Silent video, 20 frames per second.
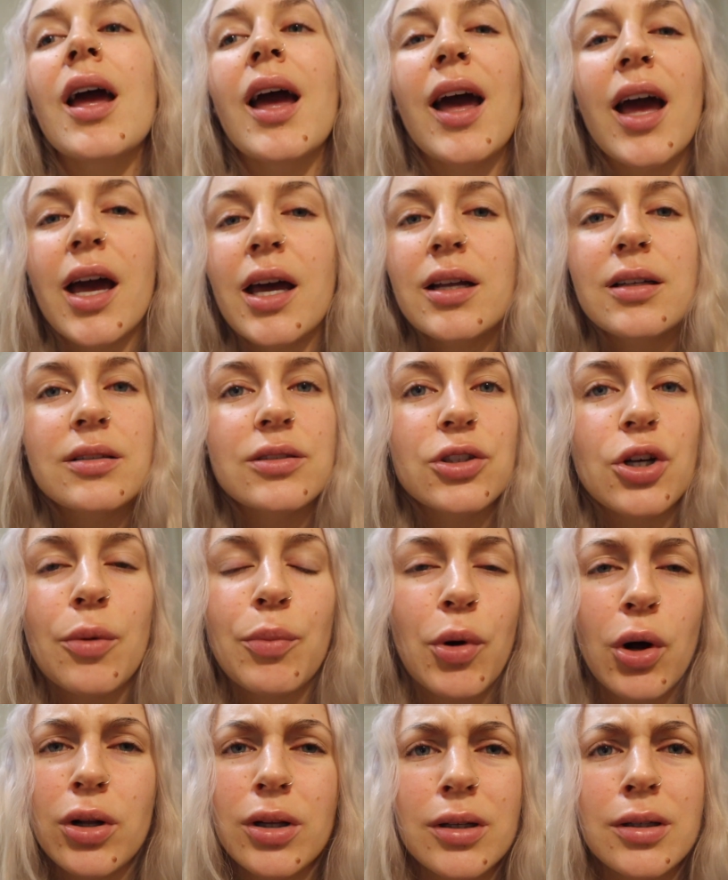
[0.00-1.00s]
Tom
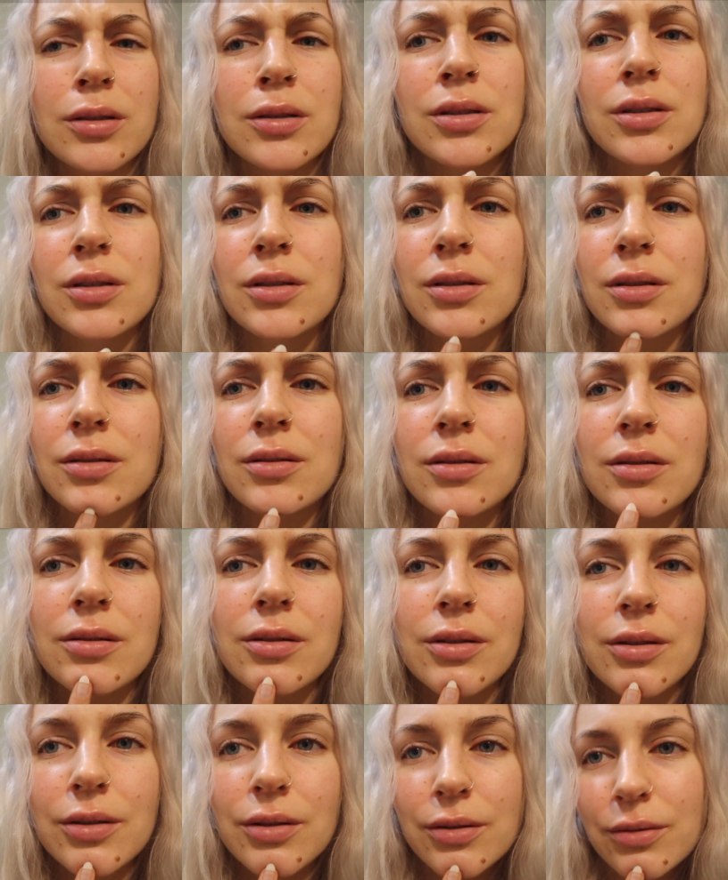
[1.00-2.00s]
Holland's,
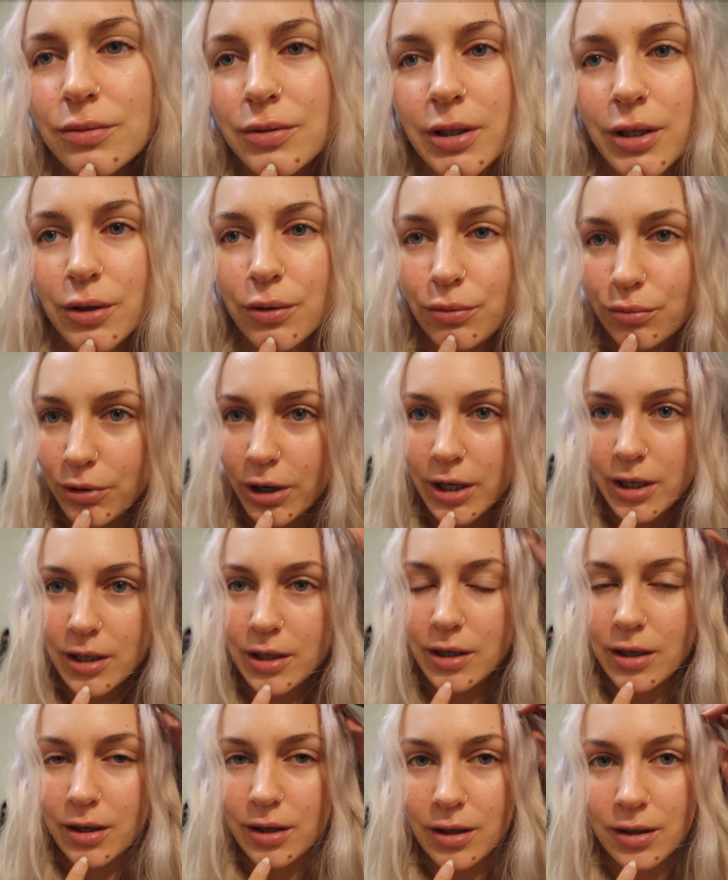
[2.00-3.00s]
like right
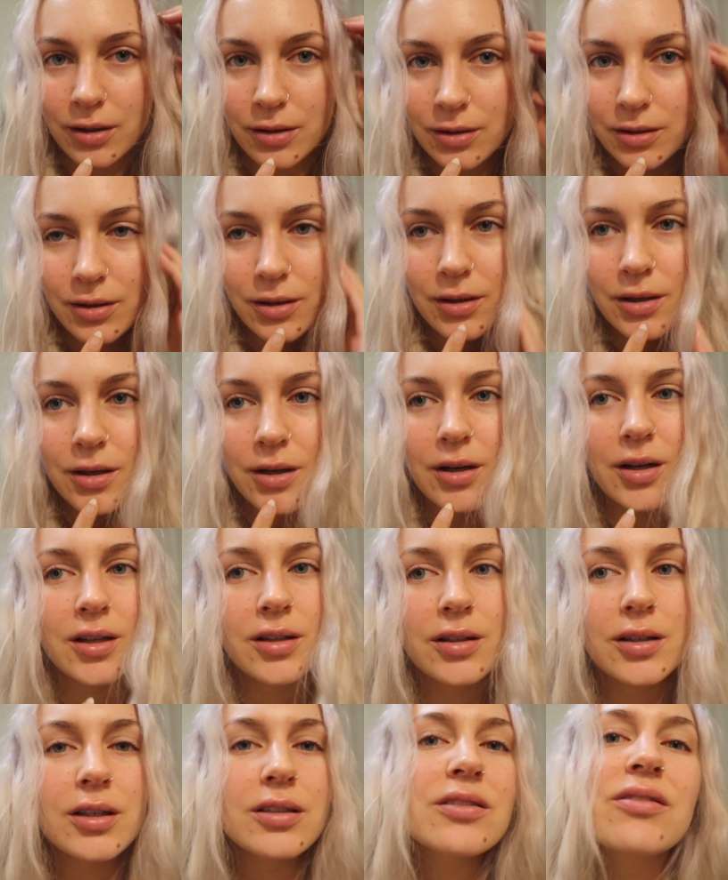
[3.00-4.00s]
here, it
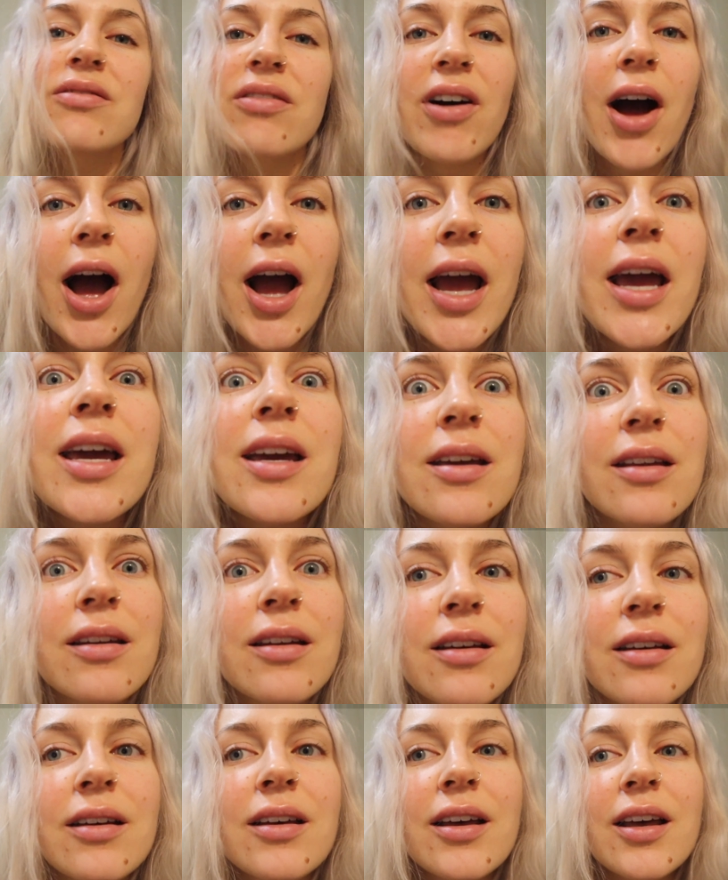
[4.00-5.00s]
looked
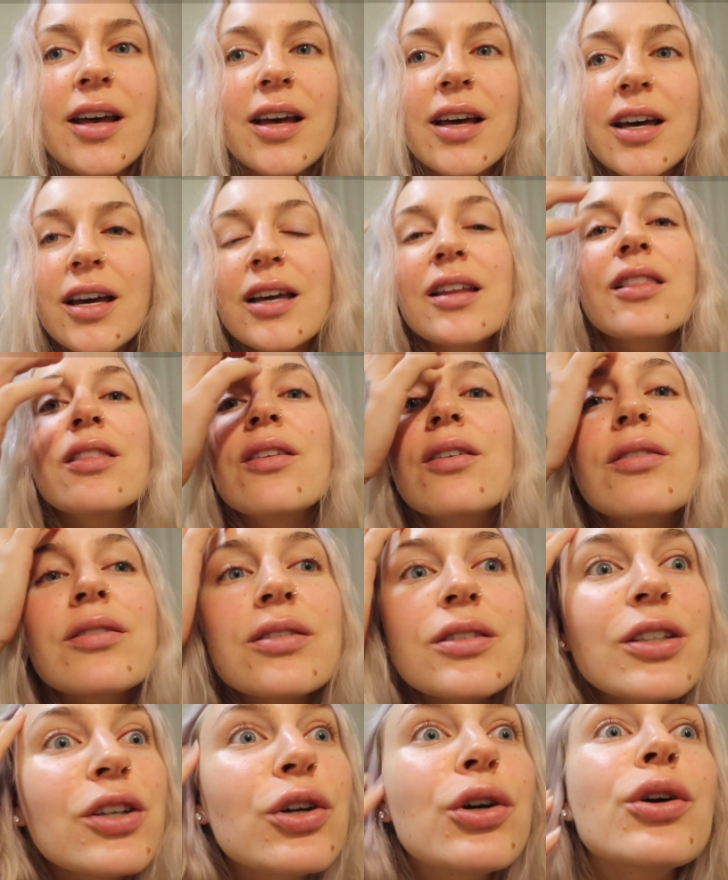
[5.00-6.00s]
fine. It
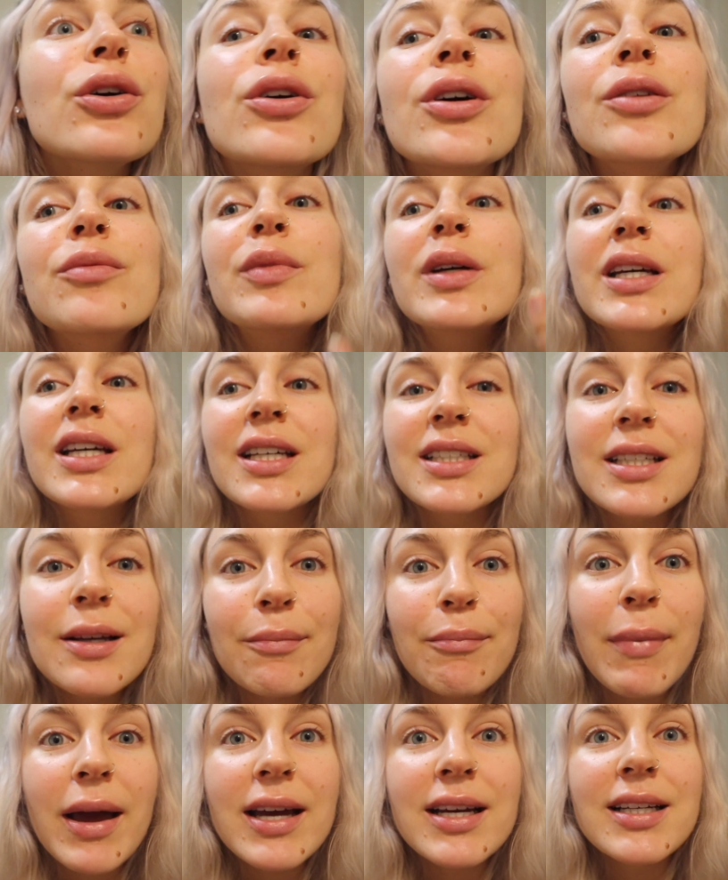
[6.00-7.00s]
looked good because it
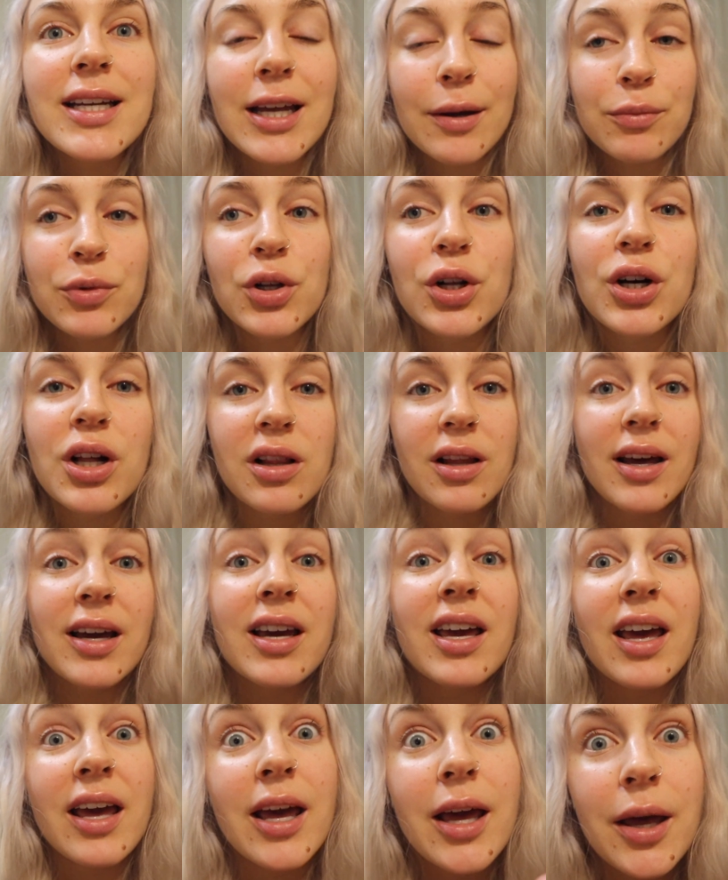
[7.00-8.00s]
made him look
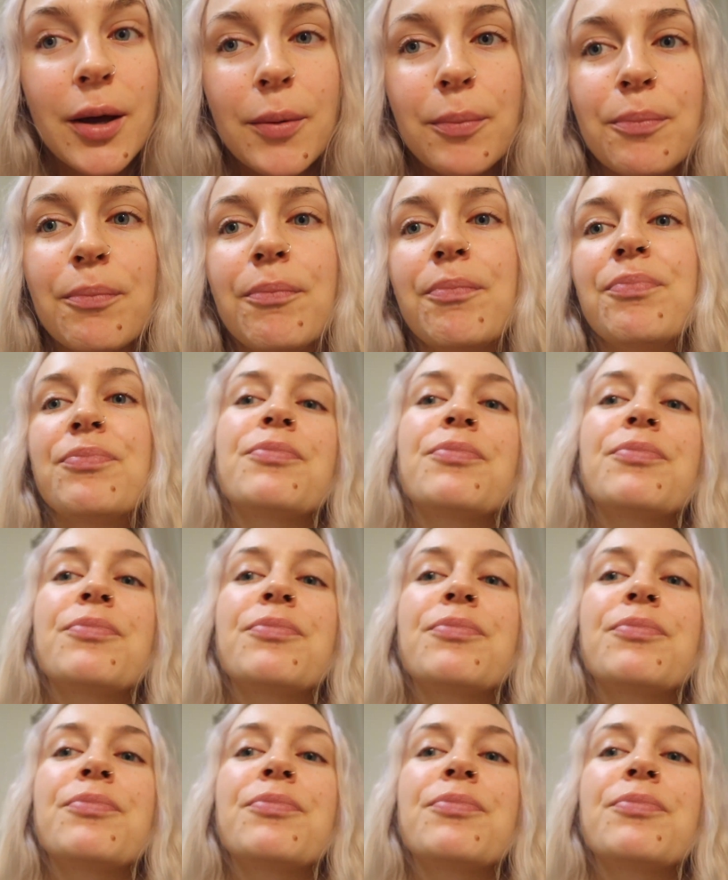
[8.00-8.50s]
like him.